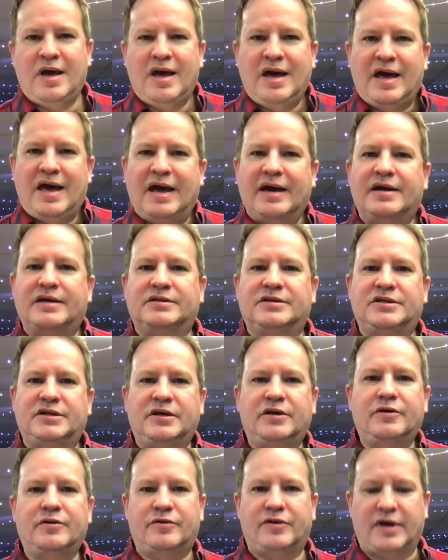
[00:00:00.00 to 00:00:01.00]
And
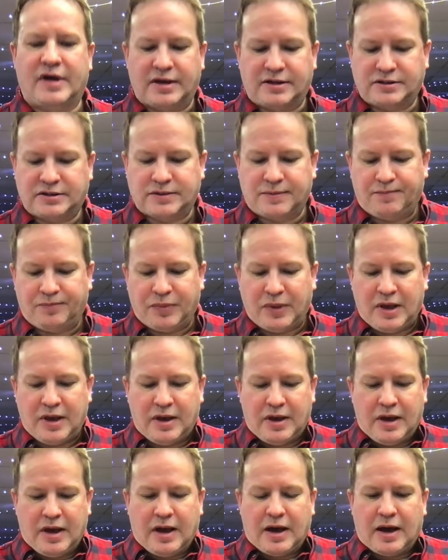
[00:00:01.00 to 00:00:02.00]
consider this.
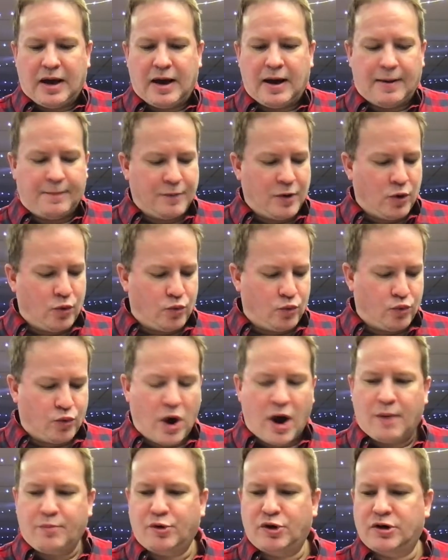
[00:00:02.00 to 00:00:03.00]

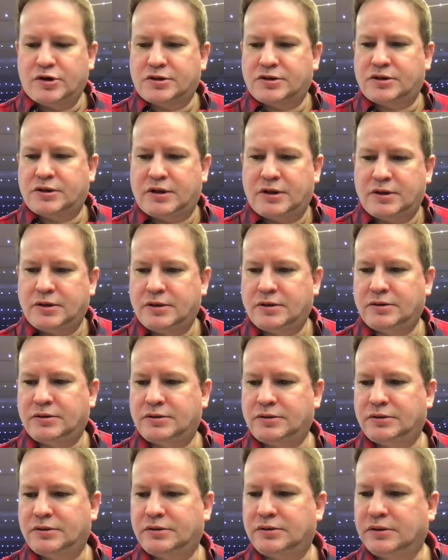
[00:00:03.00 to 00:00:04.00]
Robert
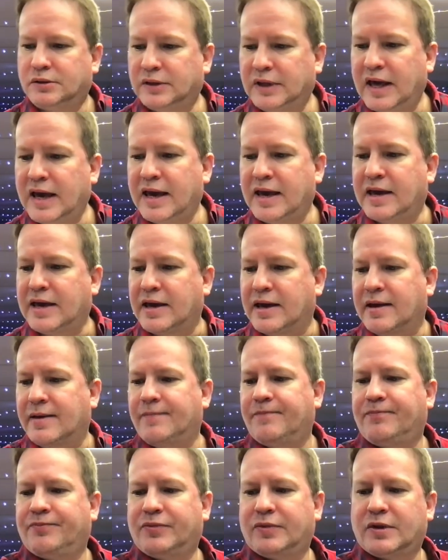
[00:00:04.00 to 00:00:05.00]
Leahy,
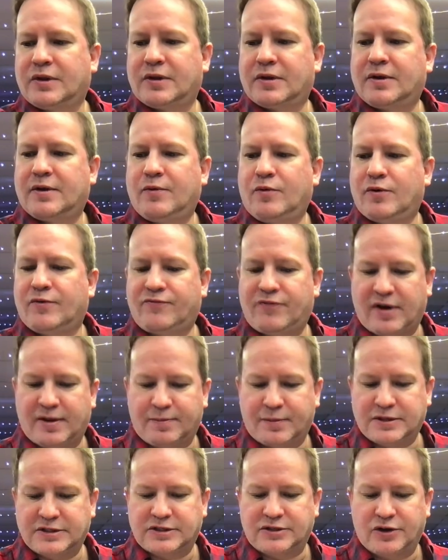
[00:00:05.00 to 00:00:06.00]
I want to
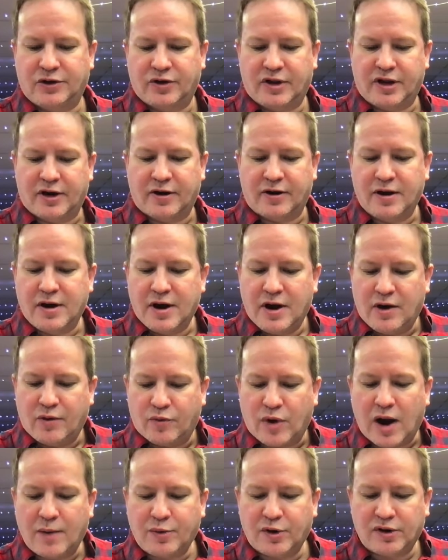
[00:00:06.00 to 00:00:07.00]
find this note here.
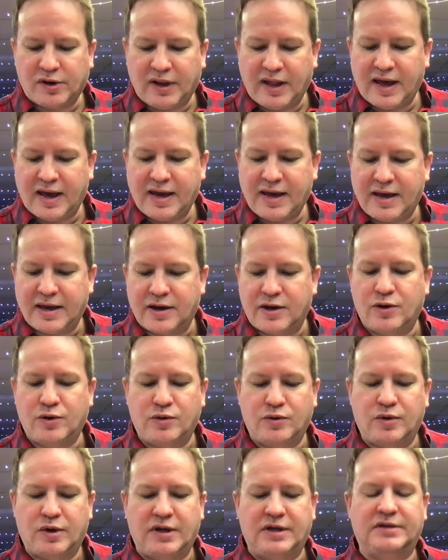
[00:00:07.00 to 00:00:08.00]
Robert Leahy,
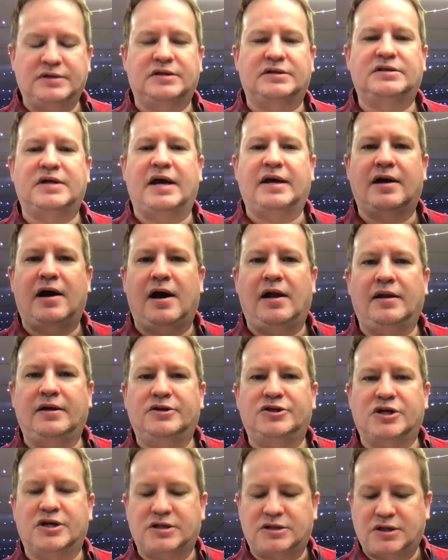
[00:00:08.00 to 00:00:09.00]
who is a
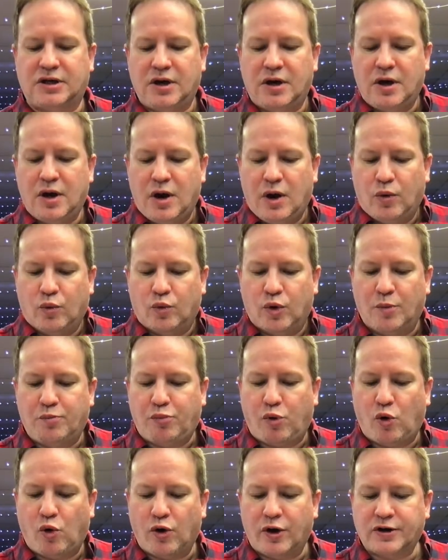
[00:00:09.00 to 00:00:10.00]
psychologist,
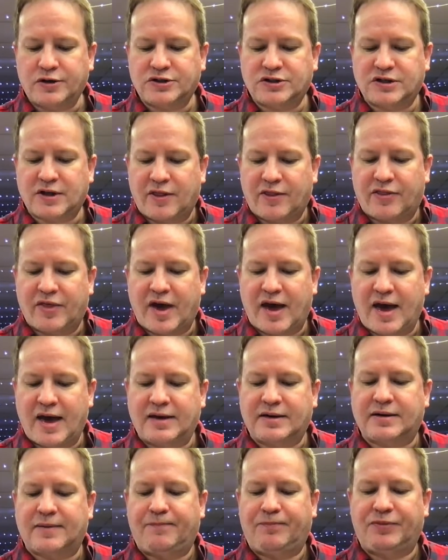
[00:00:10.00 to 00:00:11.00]
reports
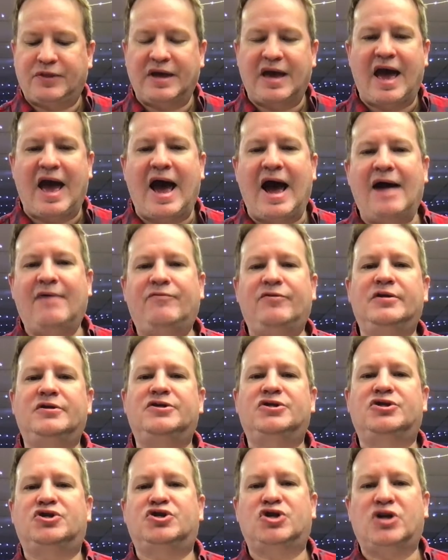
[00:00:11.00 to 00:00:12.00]
that the
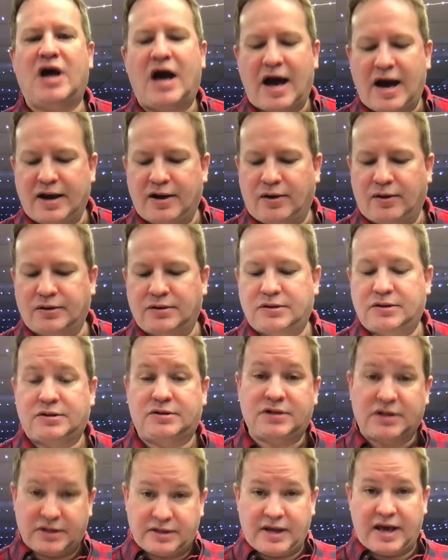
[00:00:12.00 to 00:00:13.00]
average child
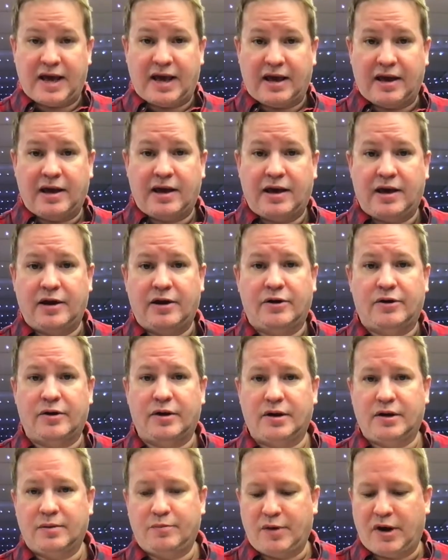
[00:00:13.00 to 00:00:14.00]
today here
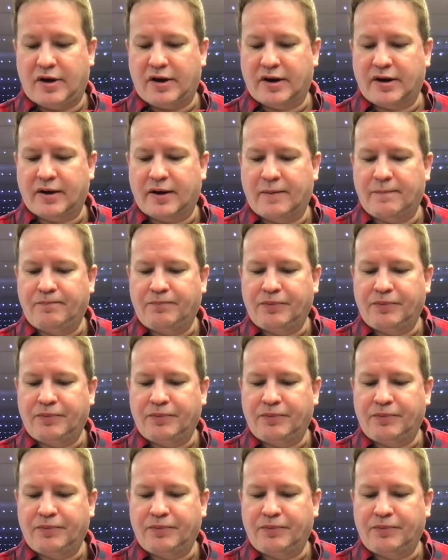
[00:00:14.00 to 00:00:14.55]
in America